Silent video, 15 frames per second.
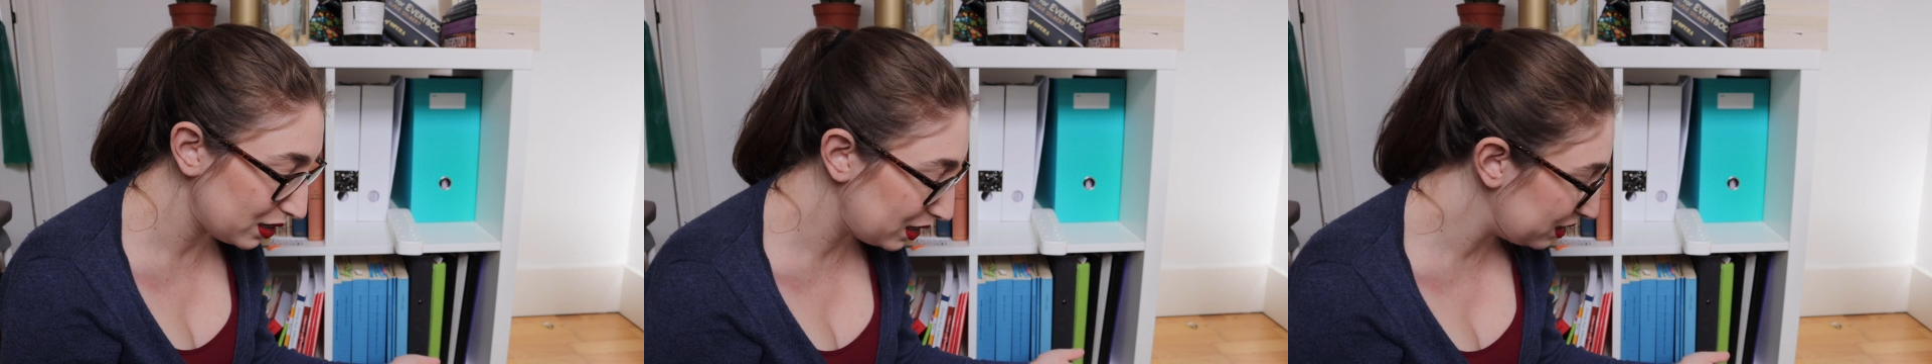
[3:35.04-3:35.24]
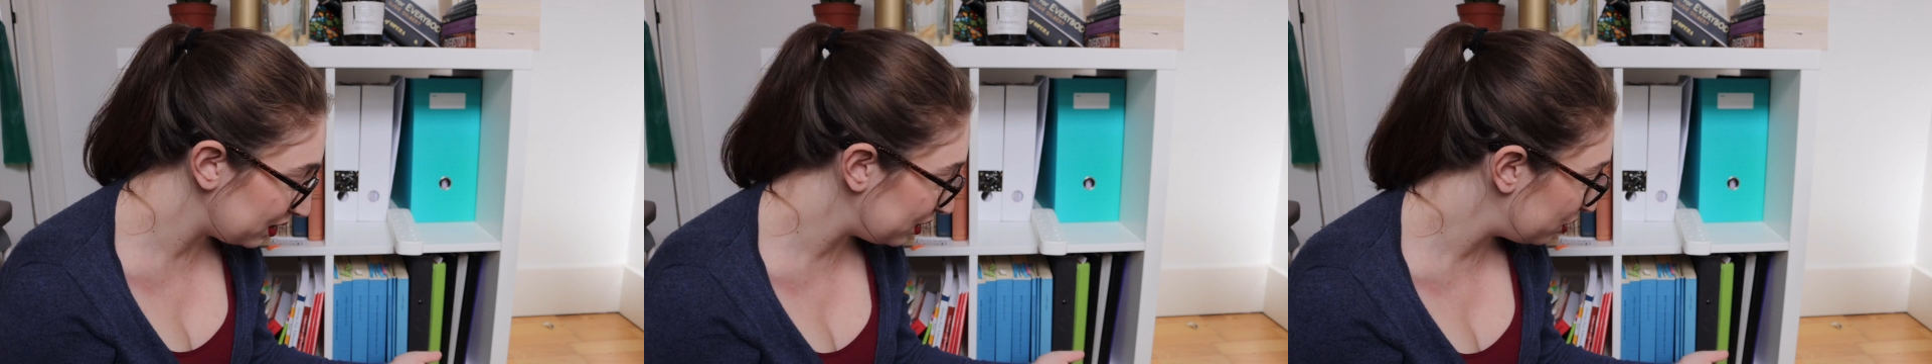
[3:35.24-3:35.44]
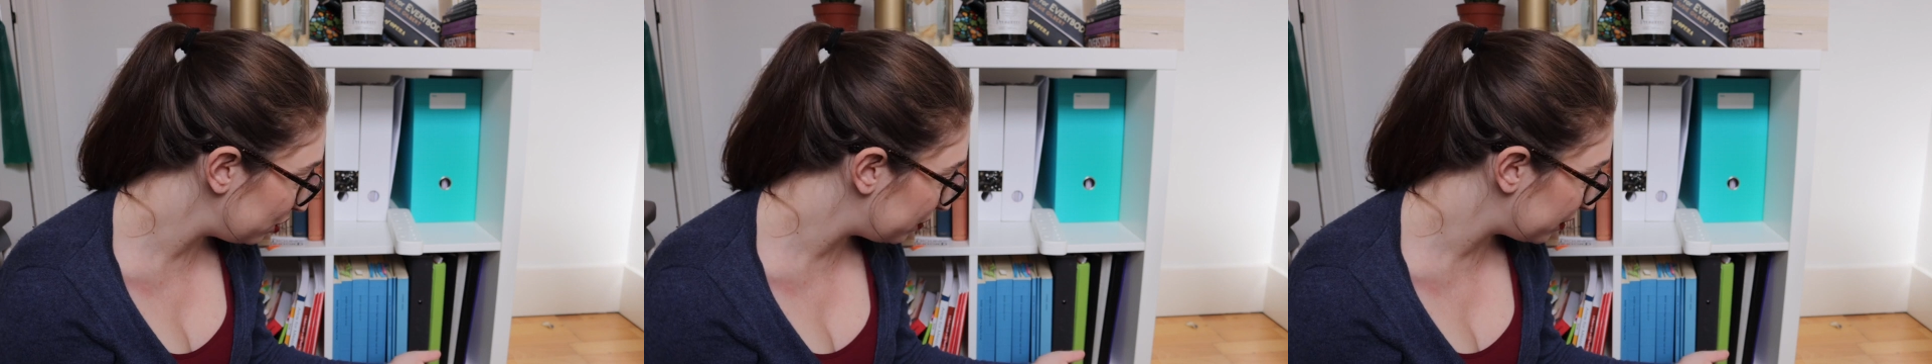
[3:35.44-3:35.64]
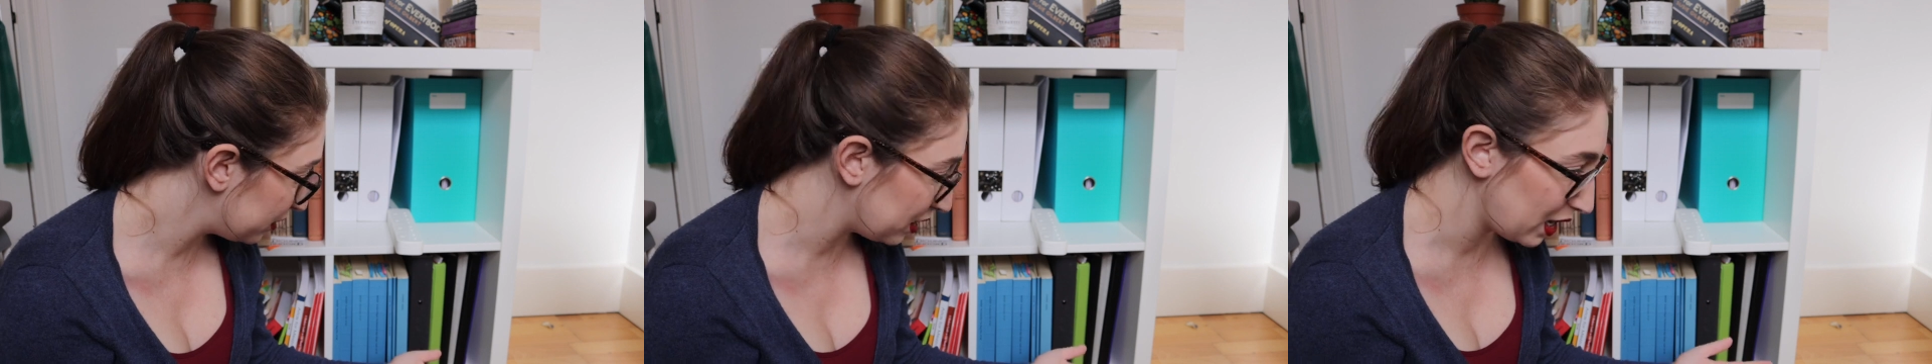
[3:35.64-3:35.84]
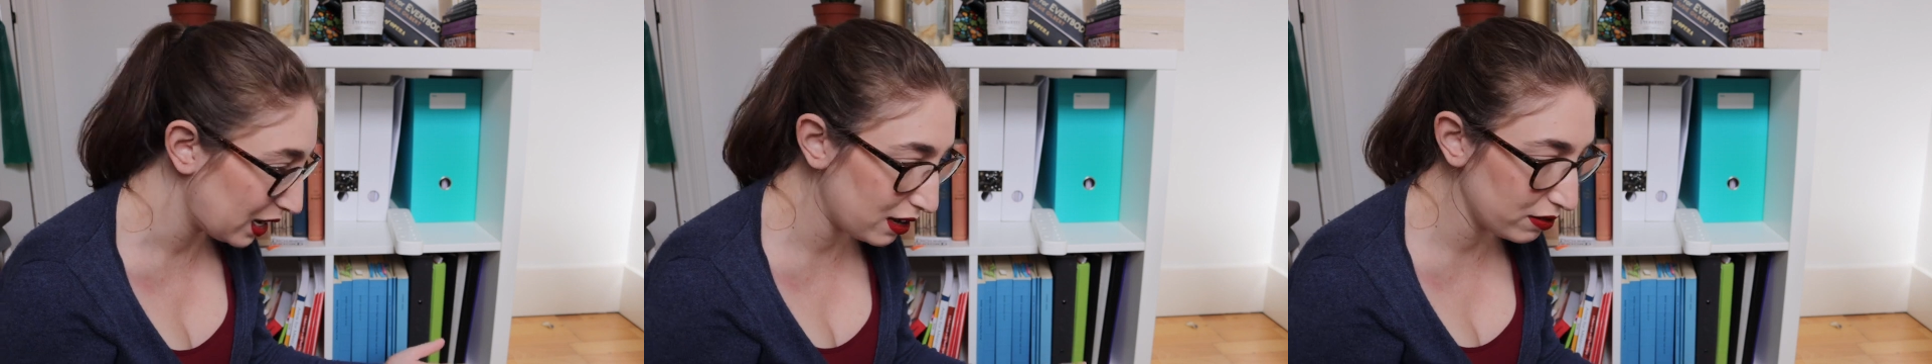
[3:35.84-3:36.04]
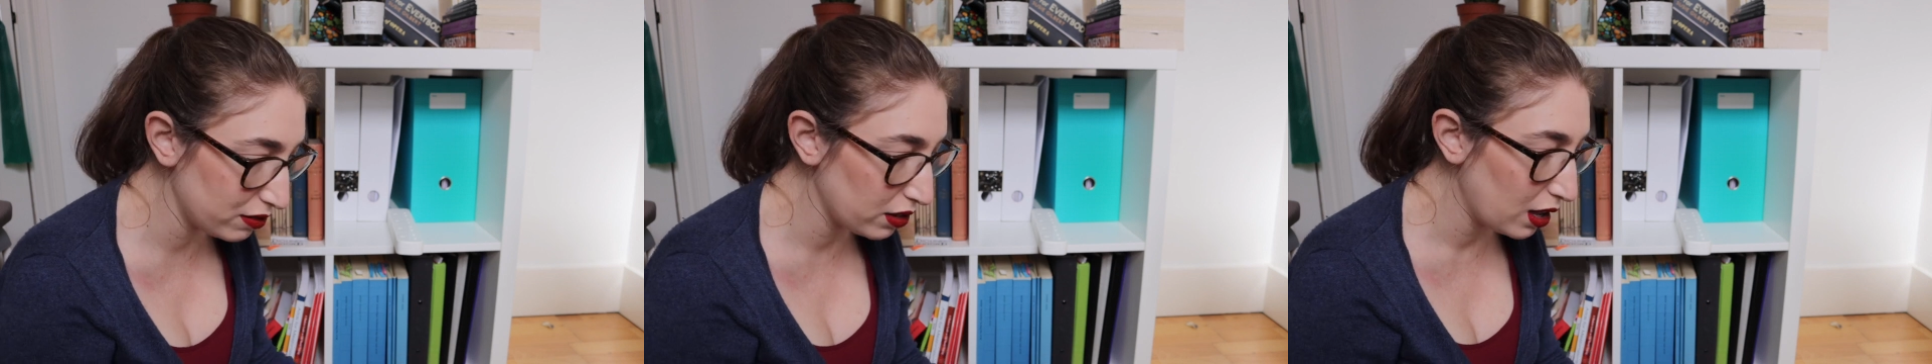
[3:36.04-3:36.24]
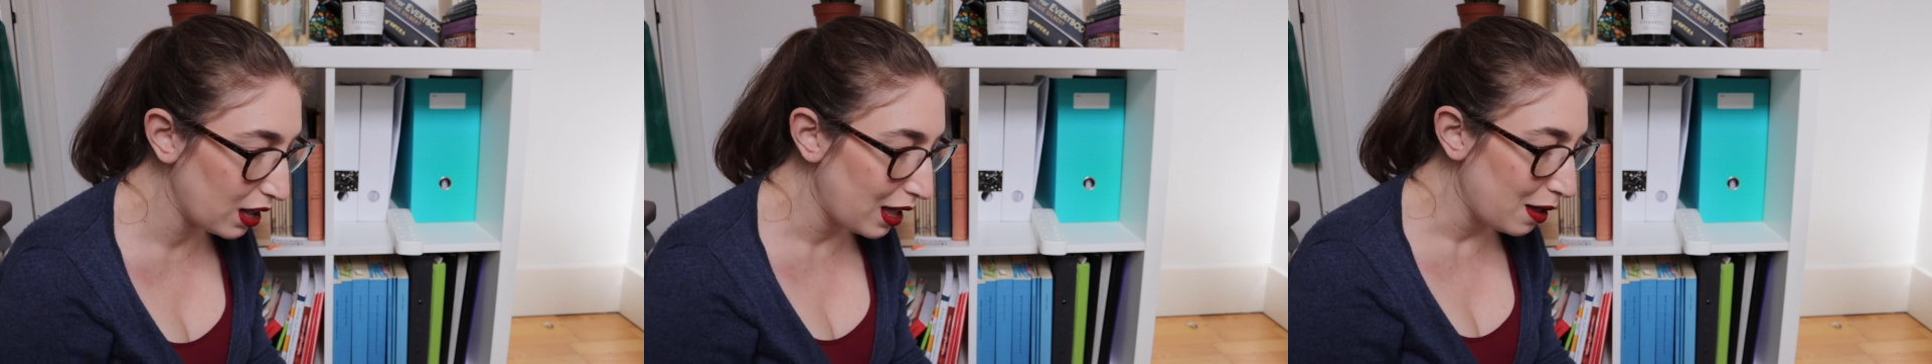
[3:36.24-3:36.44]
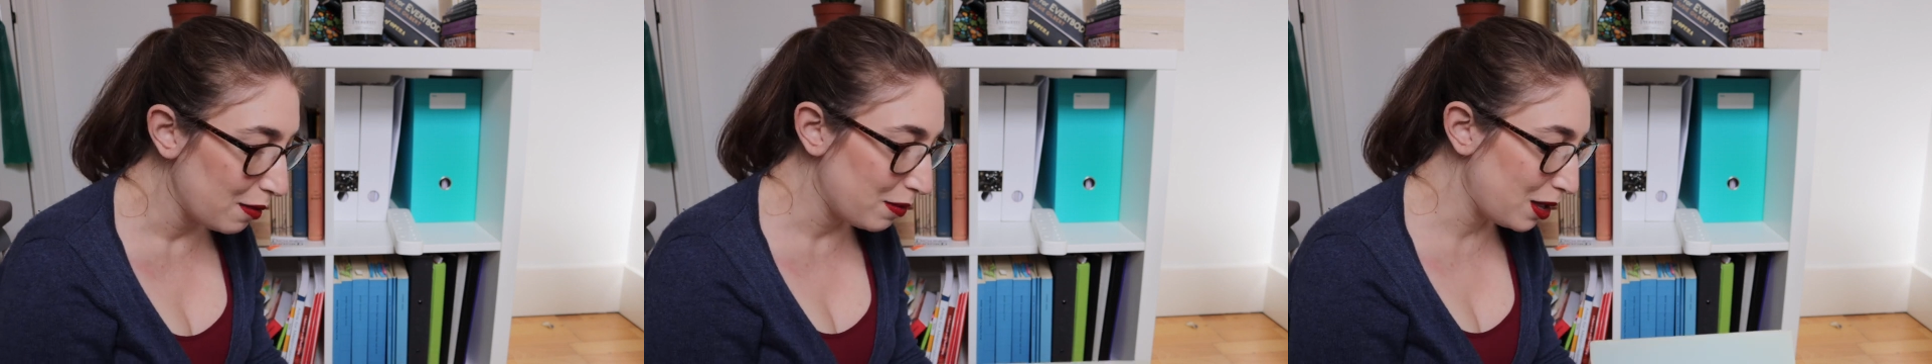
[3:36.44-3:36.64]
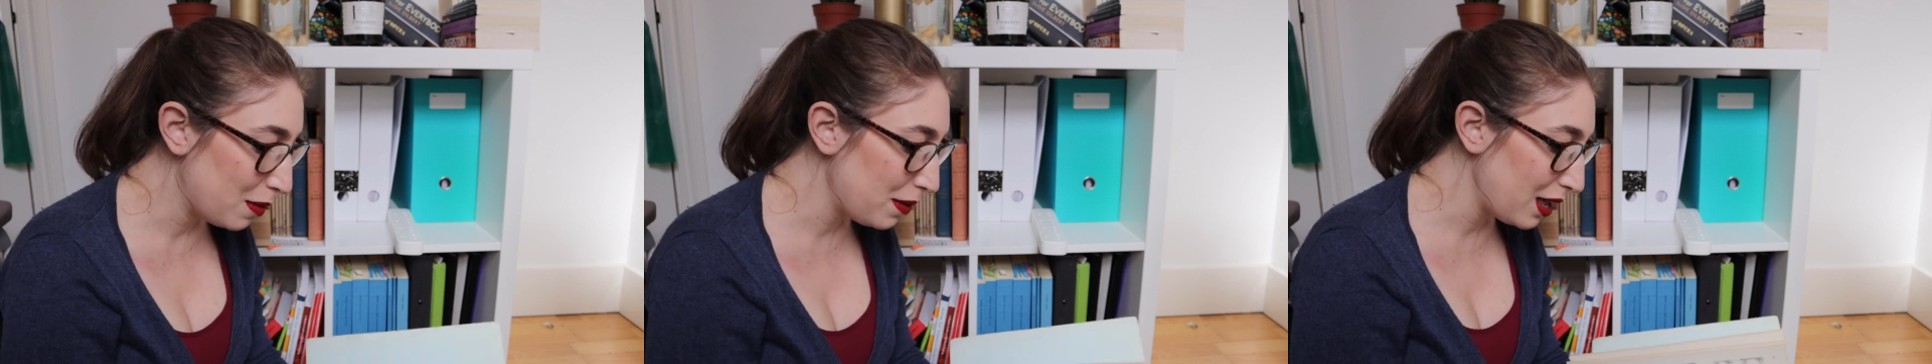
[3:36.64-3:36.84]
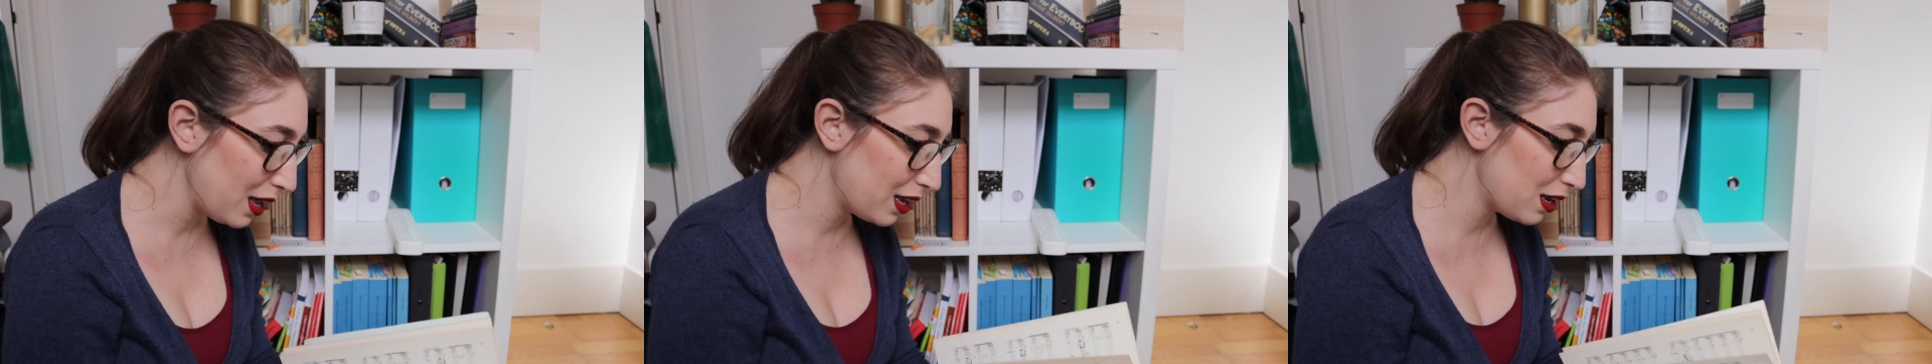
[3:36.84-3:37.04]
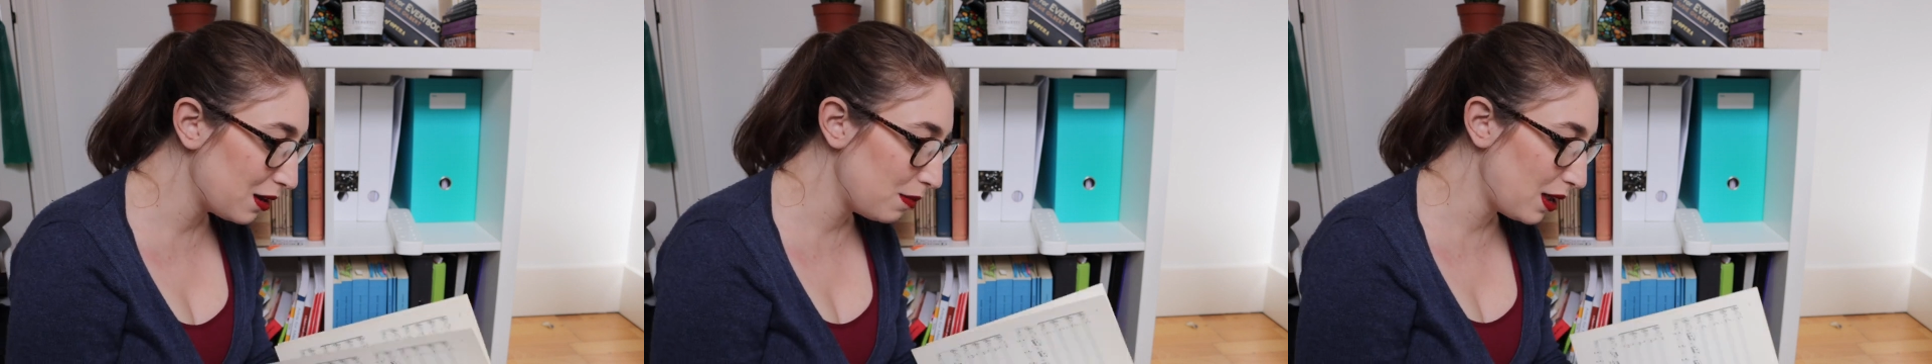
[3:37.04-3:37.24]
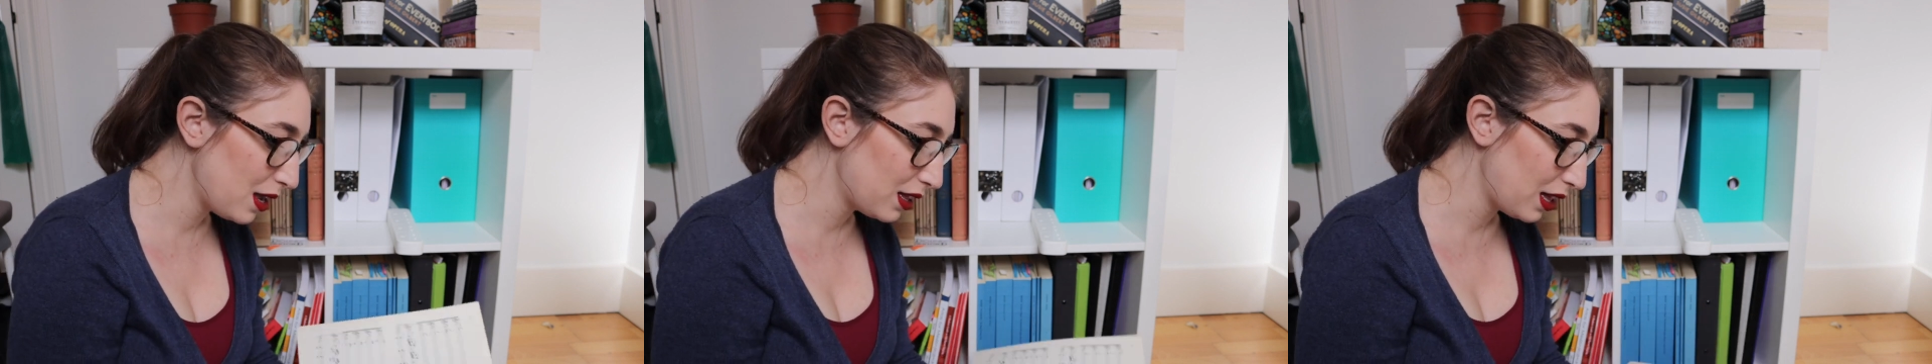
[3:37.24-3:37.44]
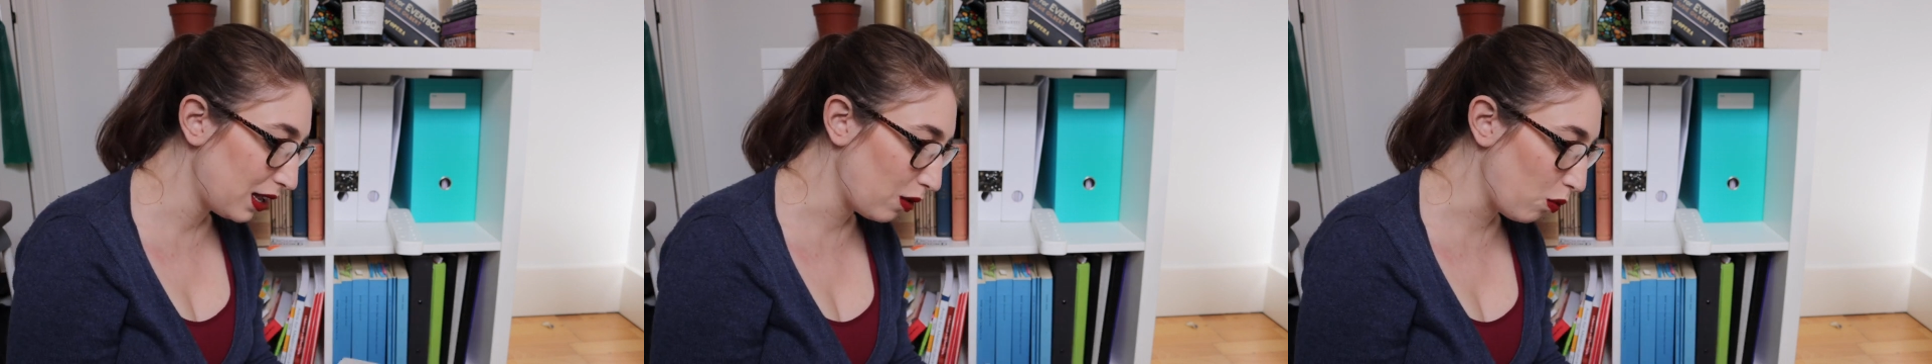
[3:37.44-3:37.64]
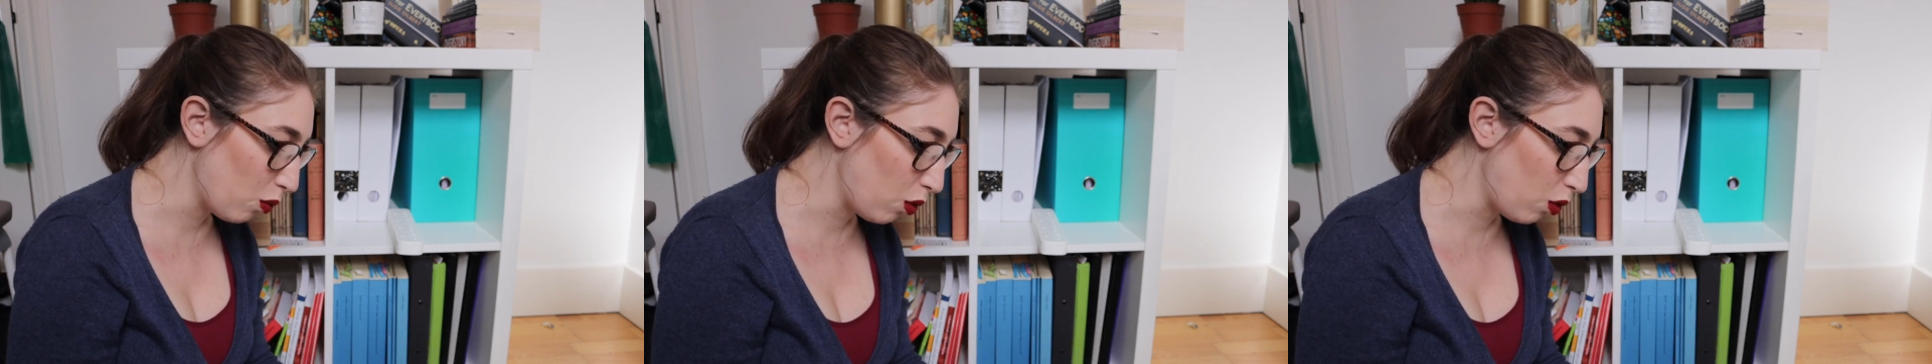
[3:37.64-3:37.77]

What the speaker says: Is it useful to have? Maybe I can make like